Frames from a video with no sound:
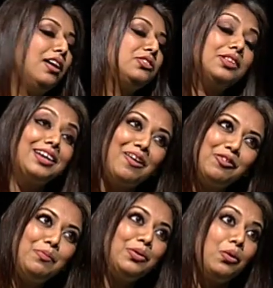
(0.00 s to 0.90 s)
So the
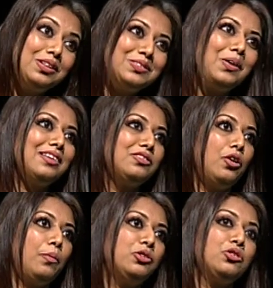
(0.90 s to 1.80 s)
government also has an
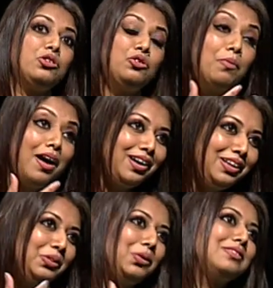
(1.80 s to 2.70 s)
opportunity to market
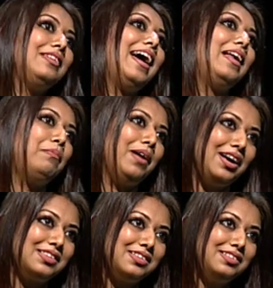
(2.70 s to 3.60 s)
those land
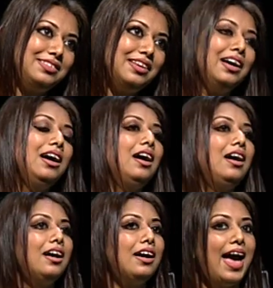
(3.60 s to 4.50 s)
parcels
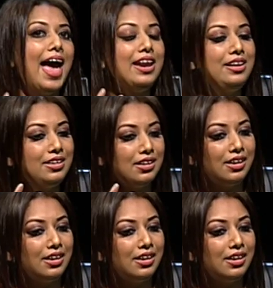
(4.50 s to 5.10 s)
and